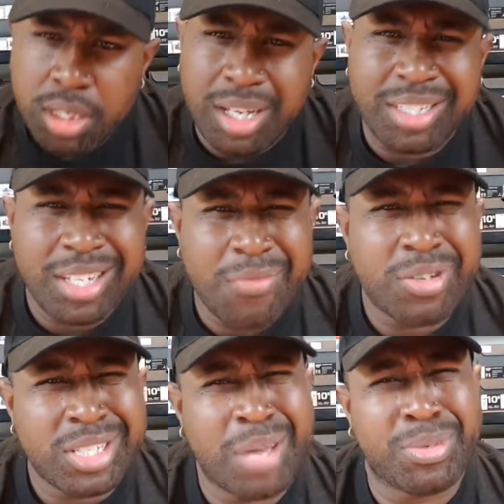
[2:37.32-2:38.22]
a
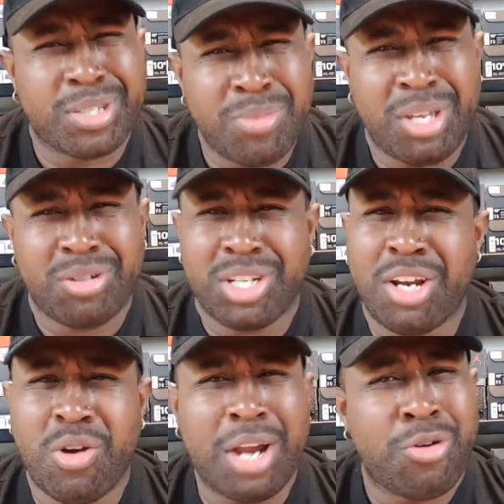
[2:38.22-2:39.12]
different type of smell. Y'all
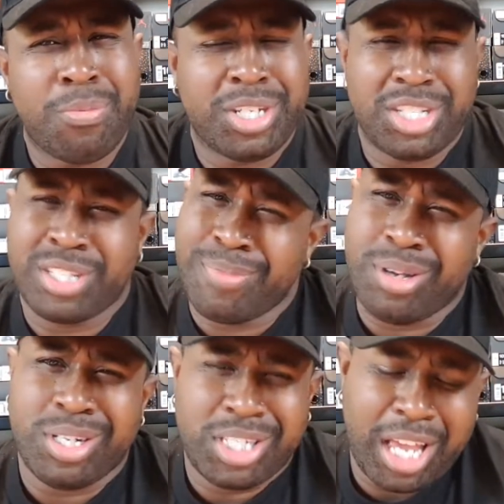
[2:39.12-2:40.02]
know I normally just
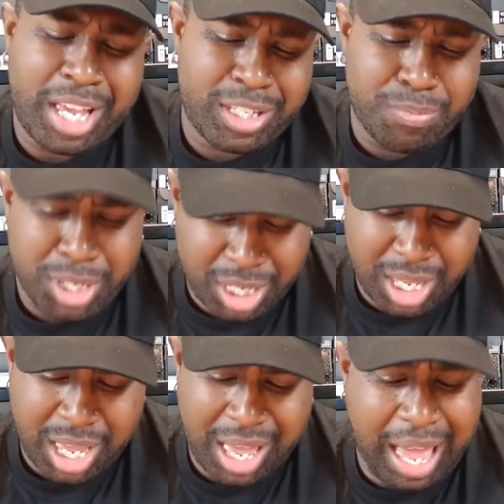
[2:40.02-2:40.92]
smell the J's, but
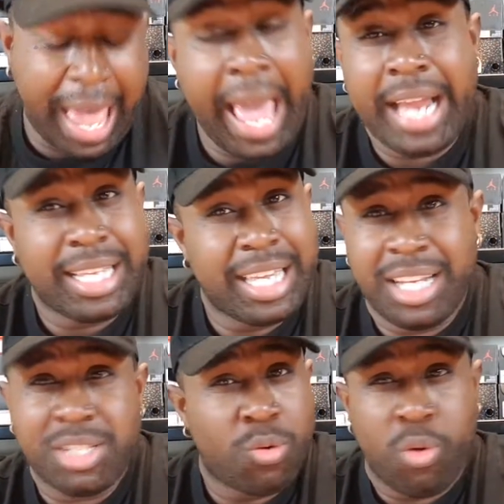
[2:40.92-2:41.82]
I had to get
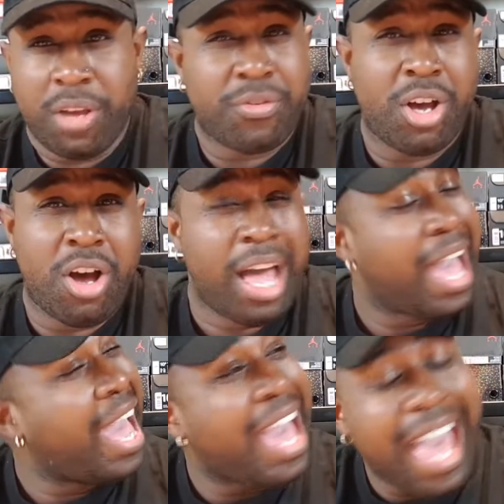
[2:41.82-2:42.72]
these a whiff, y'all. I
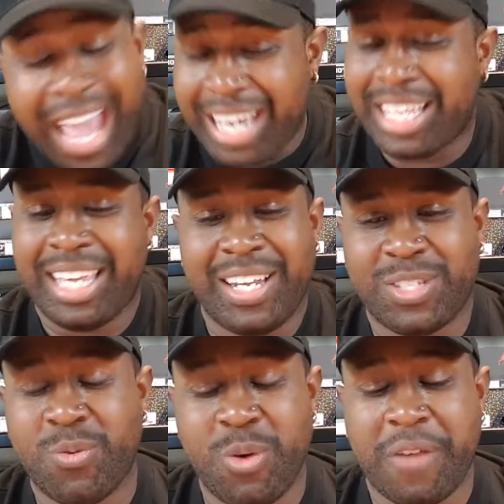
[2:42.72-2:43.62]
had to get
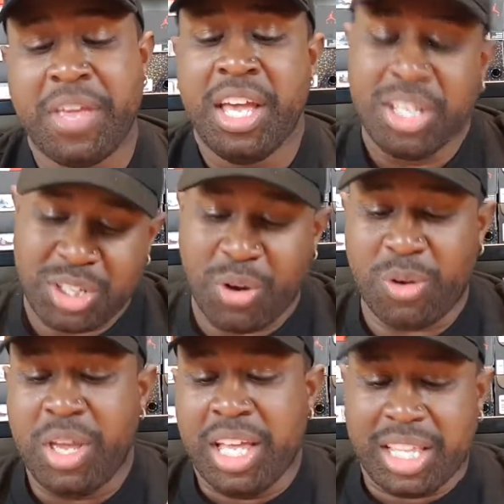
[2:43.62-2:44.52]
these a whiff.
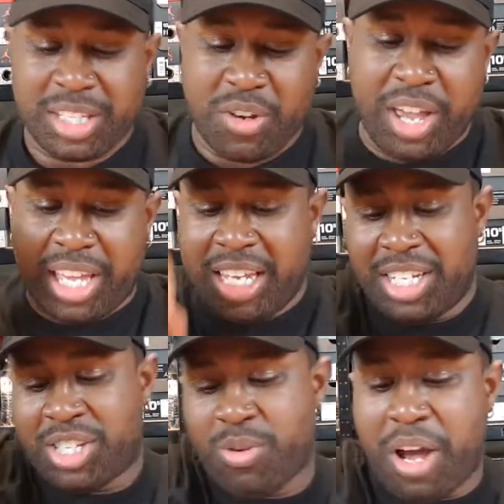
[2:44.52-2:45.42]
So let's go ahead and get
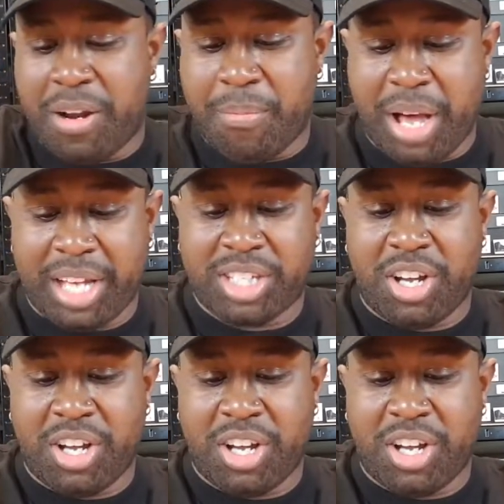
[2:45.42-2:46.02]
this shoe out the box,